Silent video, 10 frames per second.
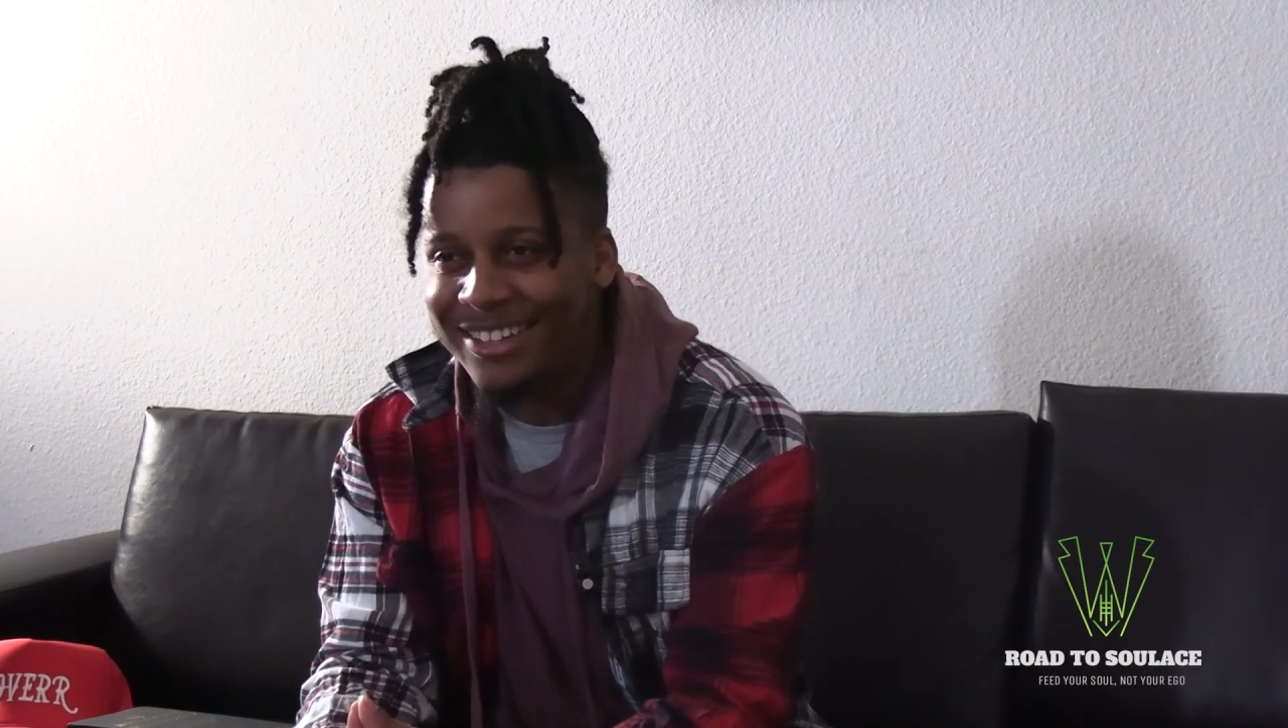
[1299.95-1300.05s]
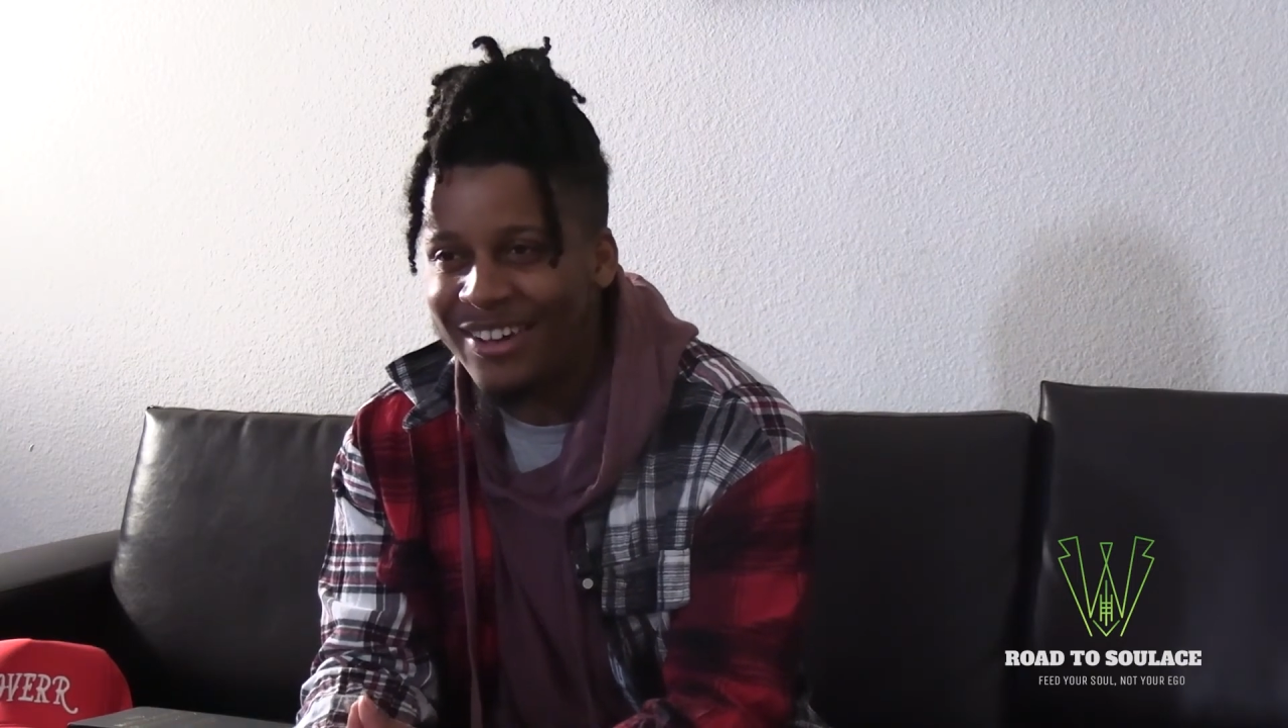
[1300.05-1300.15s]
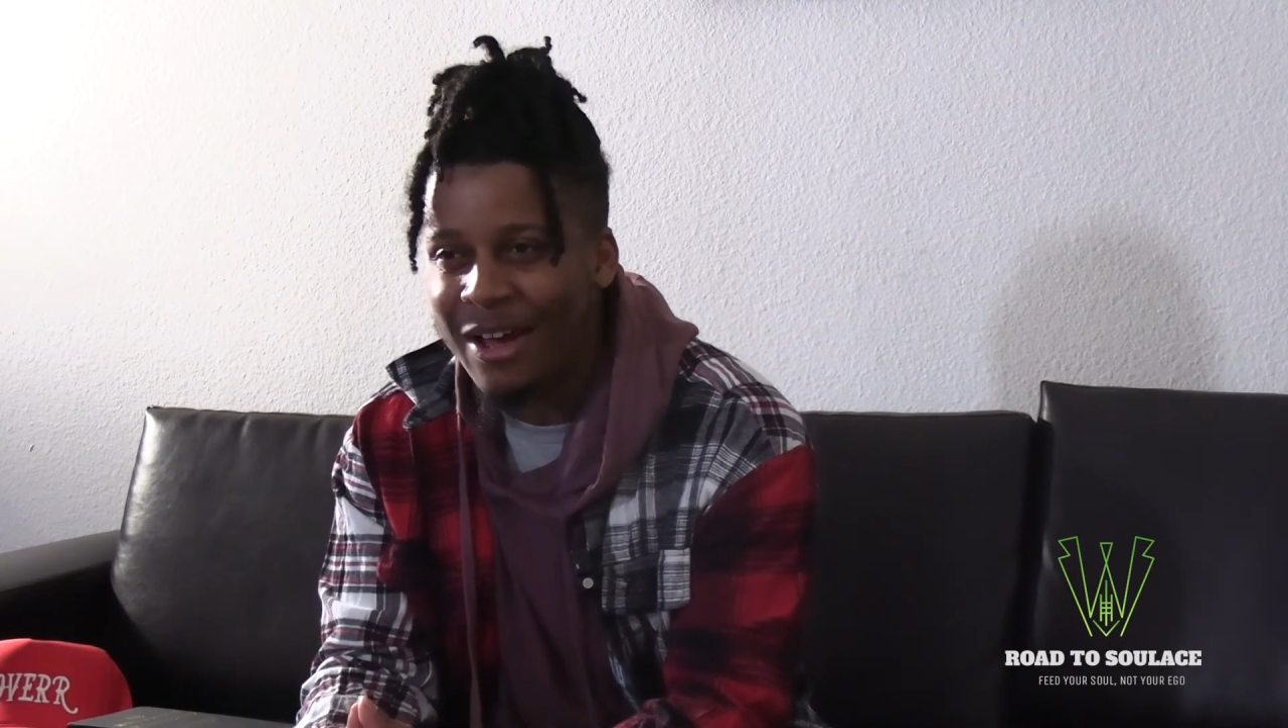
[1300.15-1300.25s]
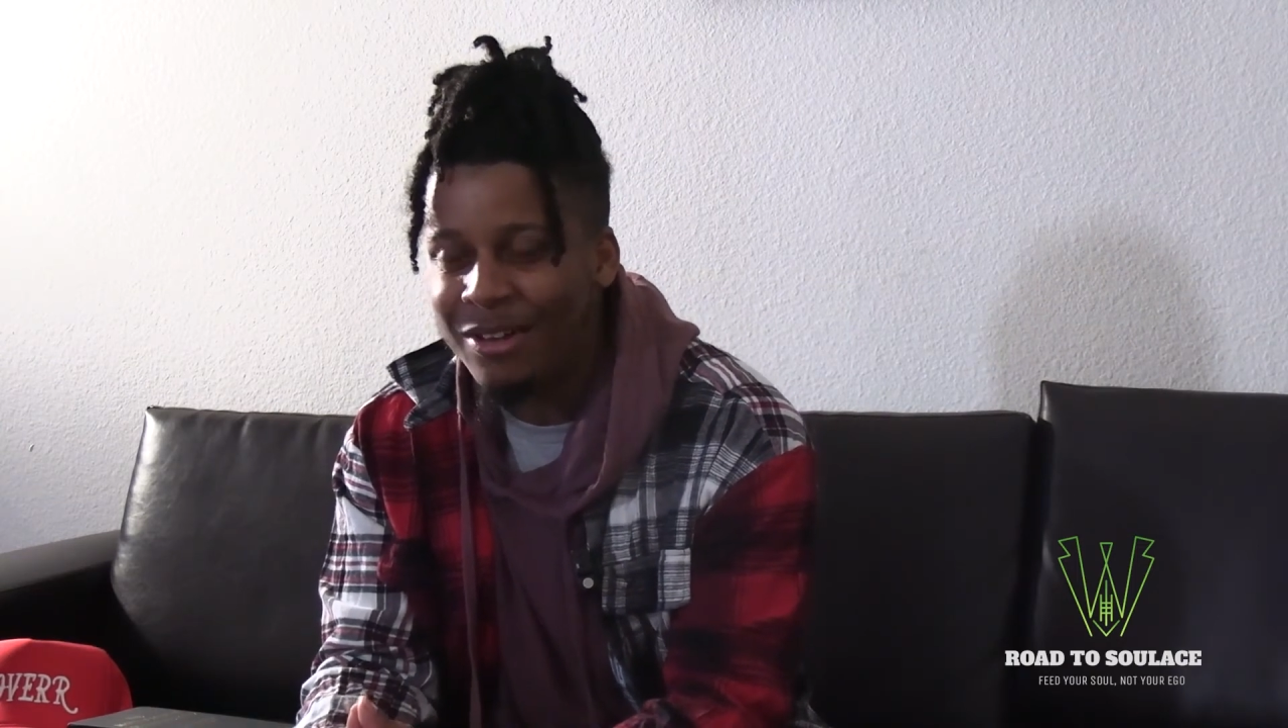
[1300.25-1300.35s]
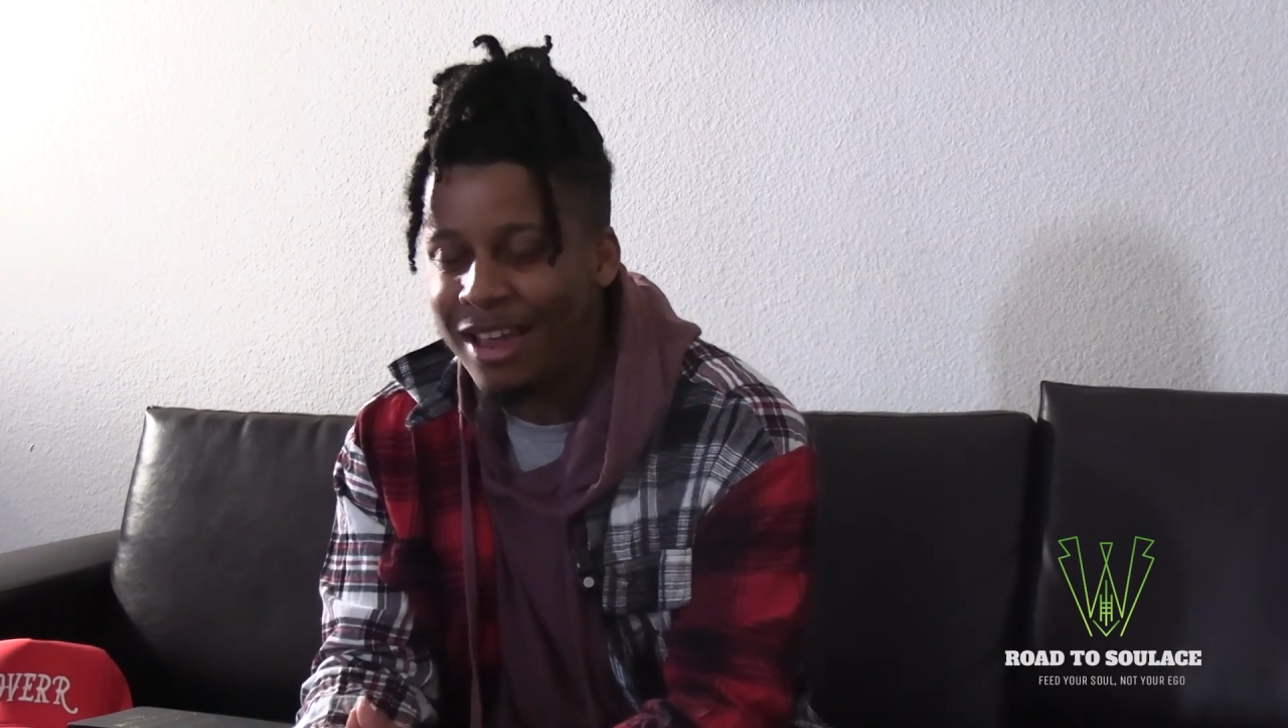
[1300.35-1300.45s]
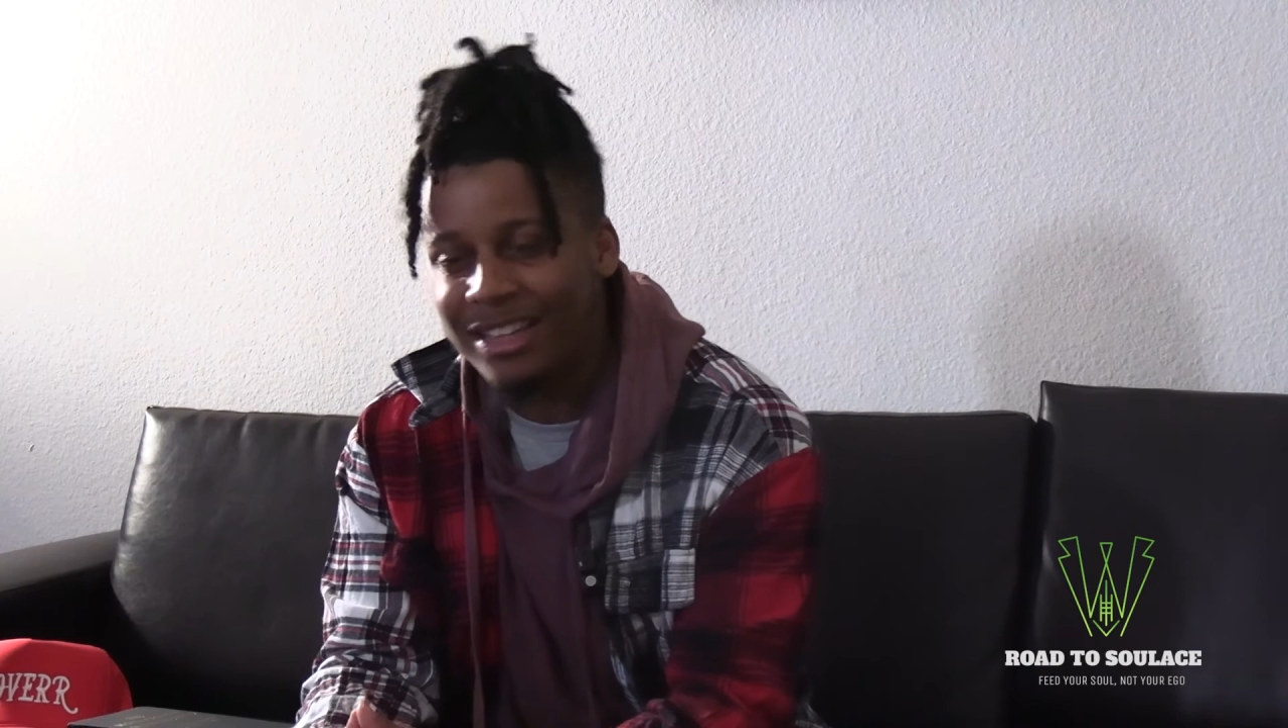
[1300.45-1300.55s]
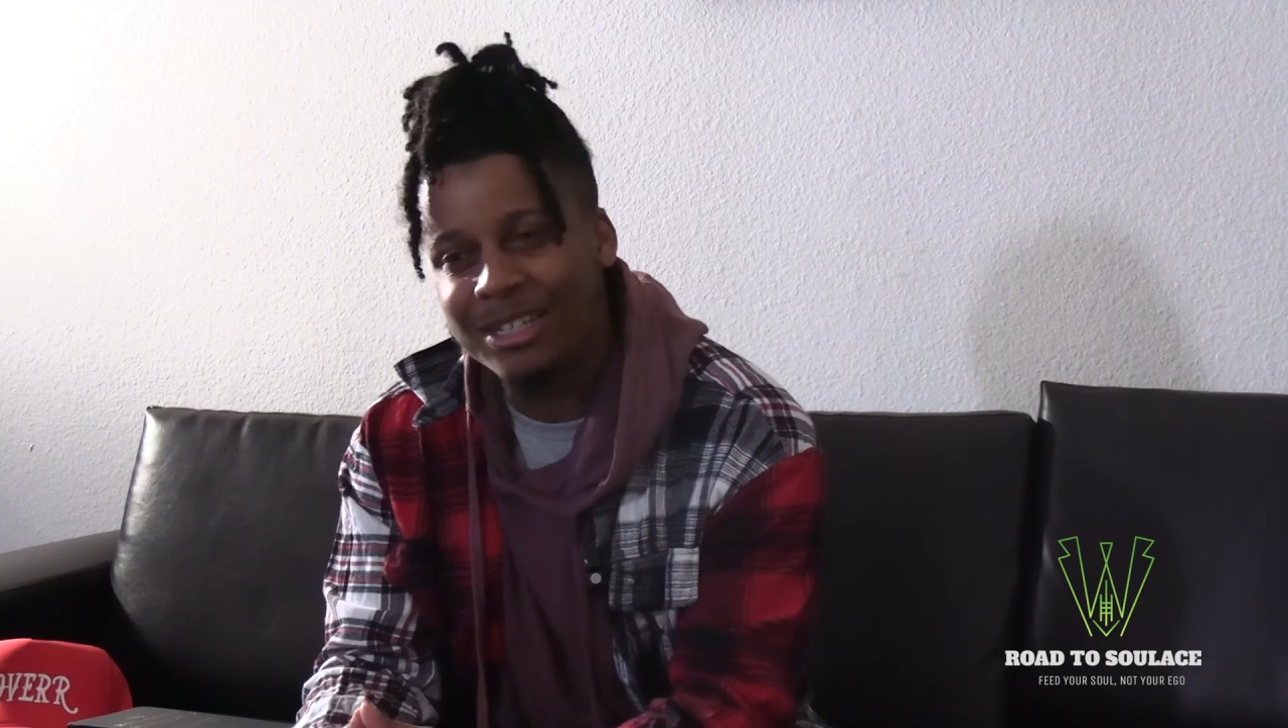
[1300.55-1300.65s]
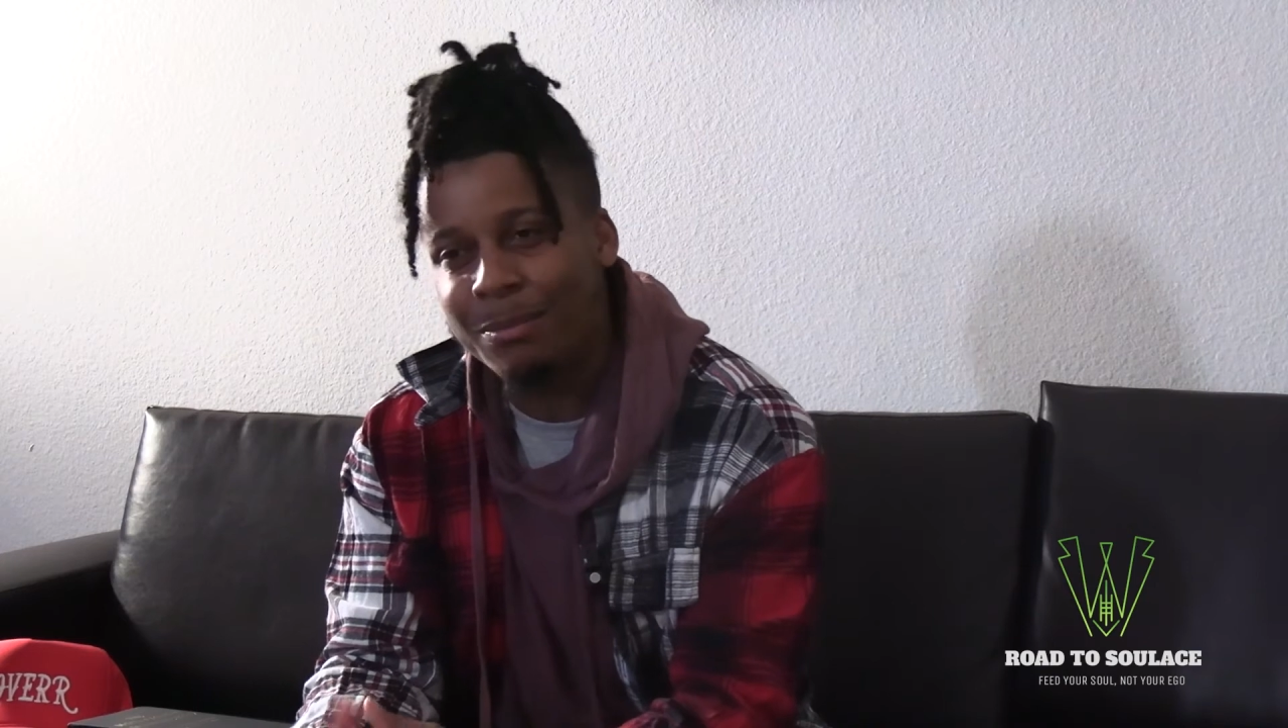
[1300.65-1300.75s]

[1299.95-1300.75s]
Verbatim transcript: So I was like,